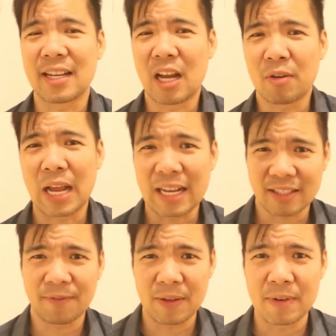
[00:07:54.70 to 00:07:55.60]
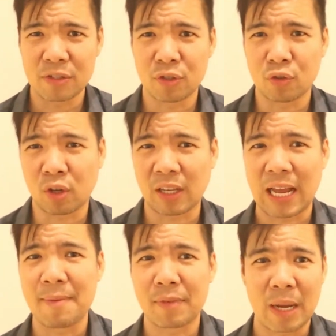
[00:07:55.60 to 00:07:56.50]
allowed active inventory to
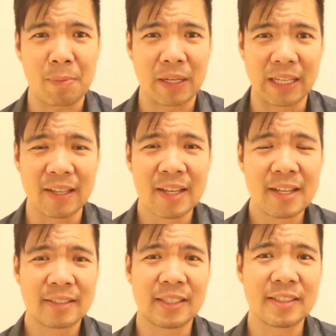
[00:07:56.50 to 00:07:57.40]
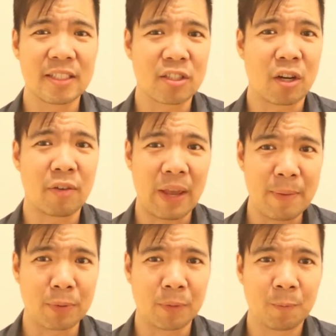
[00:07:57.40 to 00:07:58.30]
climb rapidly since the start of
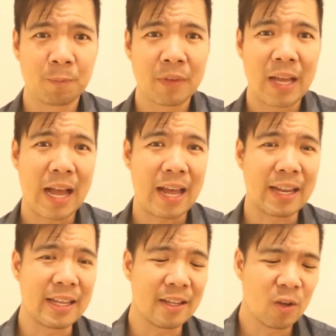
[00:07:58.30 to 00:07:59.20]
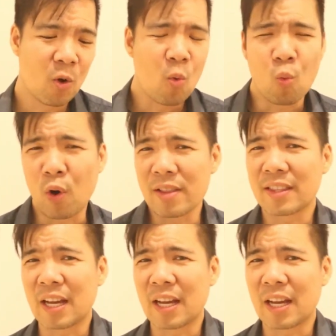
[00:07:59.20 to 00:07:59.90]
April, adding one